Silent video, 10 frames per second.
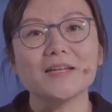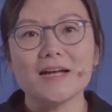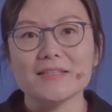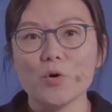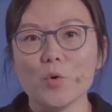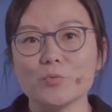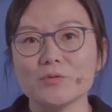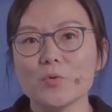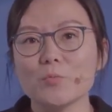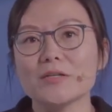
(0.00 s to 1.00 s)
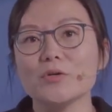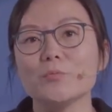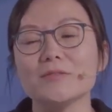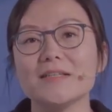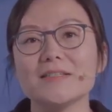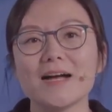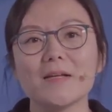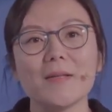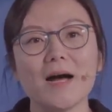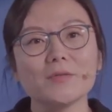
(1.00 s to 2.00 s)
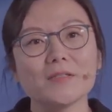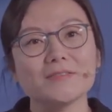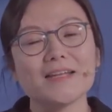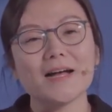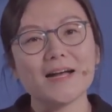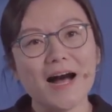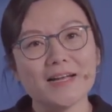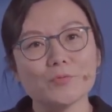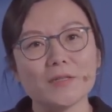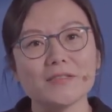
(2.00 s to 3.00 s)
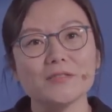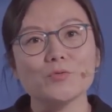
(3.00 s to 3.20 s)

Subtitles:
This also reduces the amount of zinc entering the